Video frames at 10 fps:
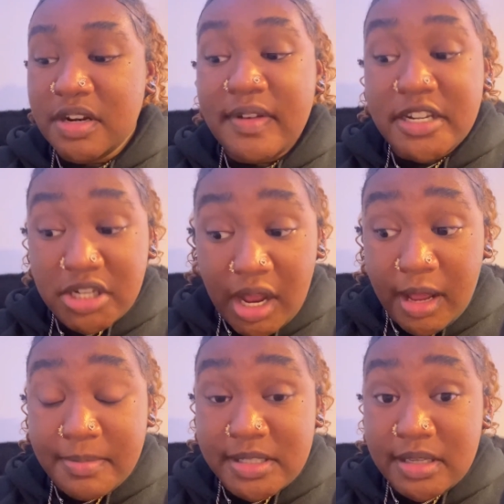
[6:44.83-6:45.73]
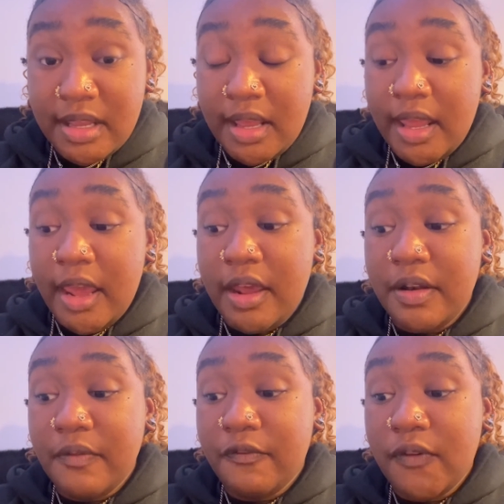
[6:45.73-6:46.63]
jobs,
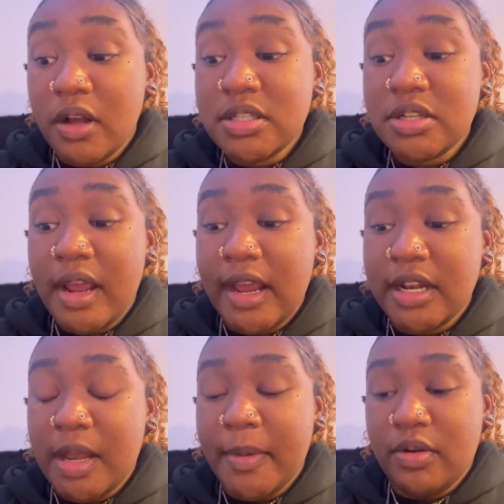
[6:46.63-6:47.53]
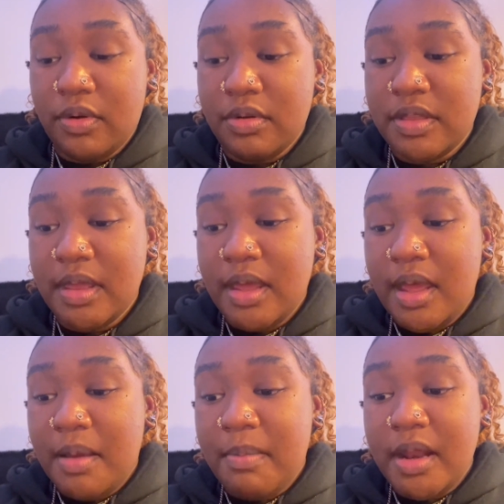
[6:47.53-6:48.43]
and foster economic growth.
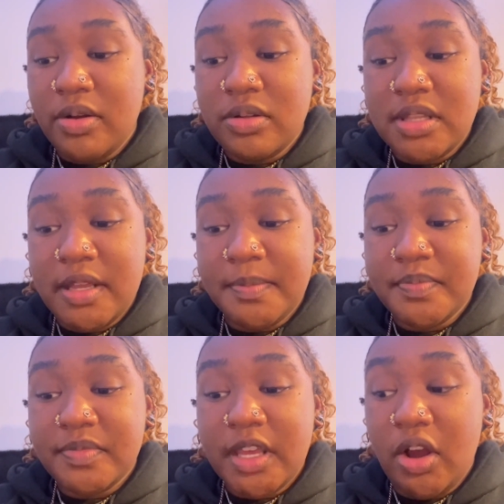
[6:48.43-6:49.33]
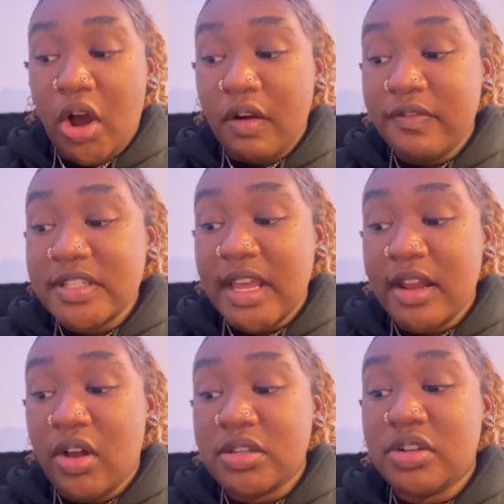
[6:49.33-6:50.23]
Medically, it offers an
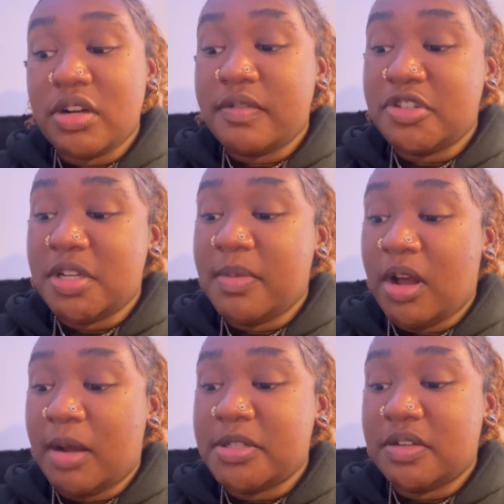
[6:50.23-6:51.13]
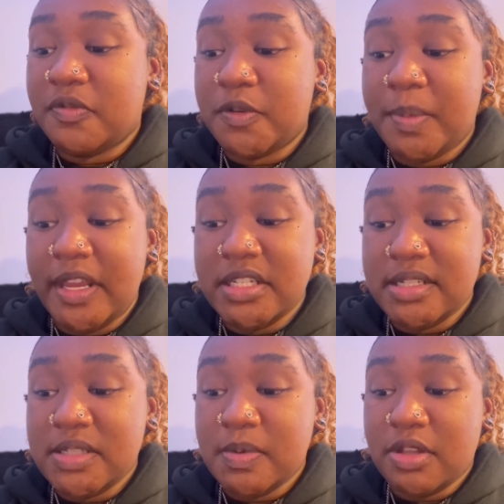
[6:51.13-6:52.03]
alternative treatment option for
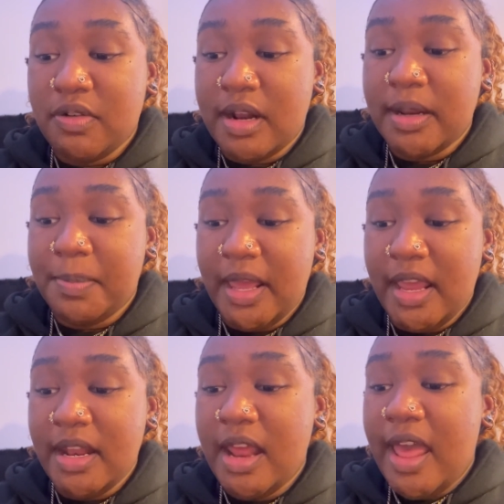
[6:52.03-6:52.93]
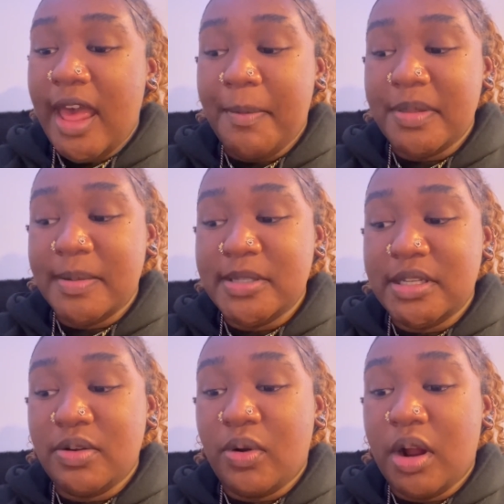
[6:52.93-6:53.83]
patients with chronic pain,
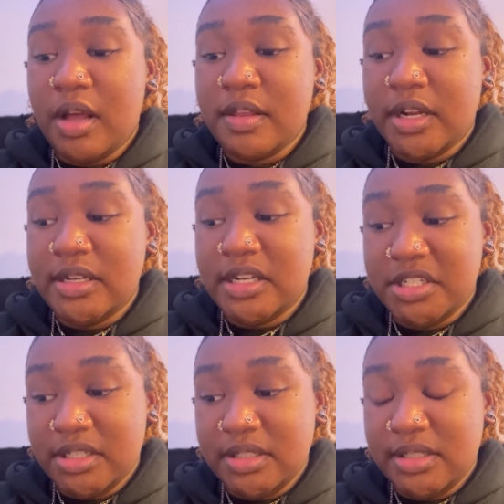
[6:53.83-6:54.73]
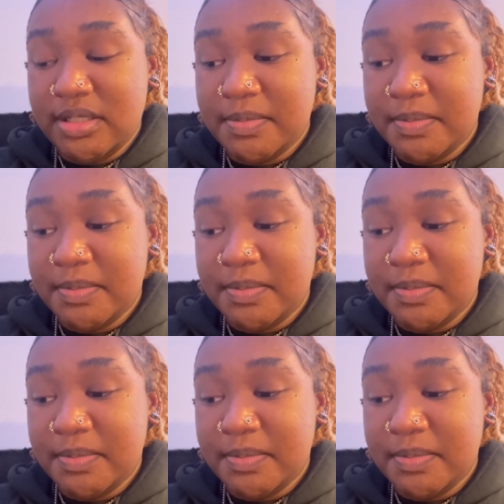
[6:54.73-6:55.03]
epilepsy, or other conditions.